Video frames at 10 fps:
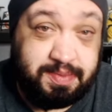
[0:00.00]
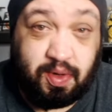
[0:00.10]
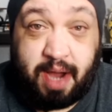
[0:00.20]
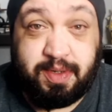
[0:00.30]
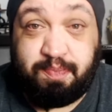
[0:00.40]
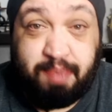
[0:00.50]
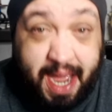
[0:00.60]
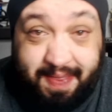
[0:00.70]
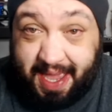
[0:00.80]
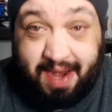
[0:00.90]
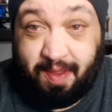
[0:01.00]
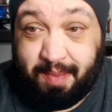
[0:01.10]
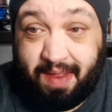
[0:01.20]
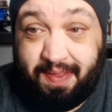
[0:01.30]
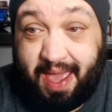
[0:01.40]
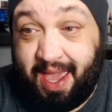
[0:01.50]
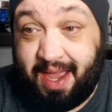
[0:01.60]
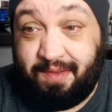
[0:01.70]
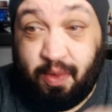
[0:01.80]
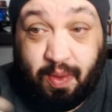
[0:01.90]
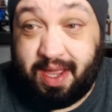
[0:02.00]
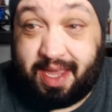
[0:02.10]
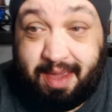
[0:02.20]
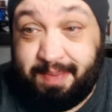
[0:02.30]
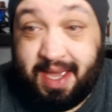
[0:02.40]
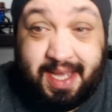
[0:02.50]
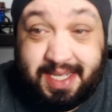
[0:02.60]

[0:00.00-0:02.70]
subscribers by the end of the month. And if you wanna keep